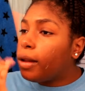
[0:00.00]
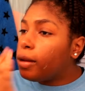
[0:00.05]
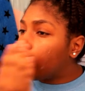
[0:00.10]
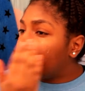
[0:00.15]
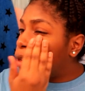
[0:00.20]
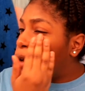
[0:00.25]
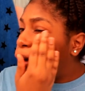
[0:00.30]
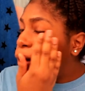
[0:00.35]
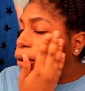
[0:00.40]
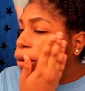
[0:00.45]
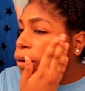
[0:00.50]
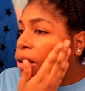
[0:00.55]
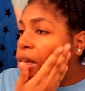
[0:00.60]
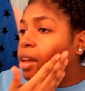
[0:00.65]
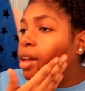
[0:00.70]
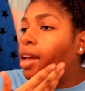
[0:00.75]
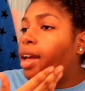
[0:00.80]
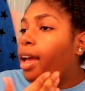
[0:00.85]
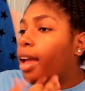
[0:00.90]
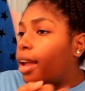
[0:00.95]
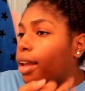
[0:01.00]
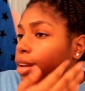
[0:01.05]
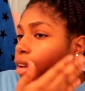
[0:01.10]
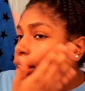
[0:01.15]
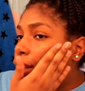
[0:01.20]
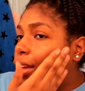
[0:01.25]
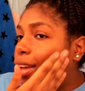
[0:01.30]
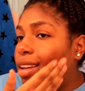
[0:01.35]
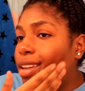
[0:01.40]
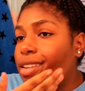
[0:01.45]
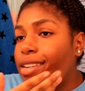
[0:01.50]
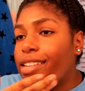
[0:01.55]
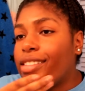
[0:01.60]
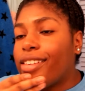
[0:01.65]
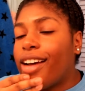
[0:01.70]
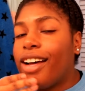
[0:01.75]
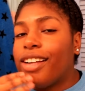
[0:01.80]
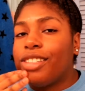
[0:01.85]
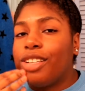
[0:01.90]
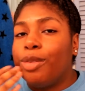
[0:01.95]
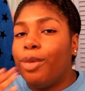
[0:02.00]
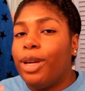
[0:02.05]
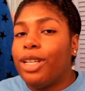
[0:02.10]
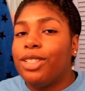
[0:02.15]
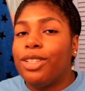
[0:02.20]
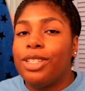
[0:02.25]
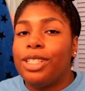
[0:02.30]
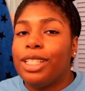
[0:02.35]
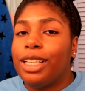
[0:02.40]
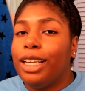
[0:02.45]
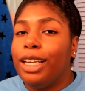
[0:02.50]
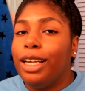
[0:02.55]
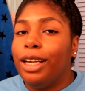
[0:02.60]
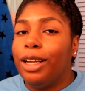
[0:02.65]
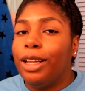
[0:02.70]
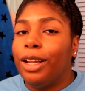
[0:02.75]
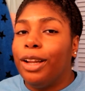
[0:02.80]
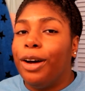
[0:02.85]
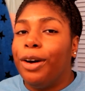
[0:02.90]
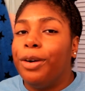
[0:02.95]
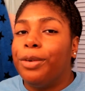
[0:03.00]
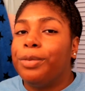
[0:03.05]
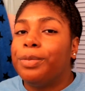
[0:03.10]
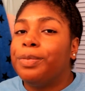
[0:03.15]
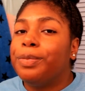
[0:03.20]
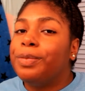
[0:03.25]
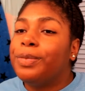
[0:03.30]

So, and then this also makes your skin glow.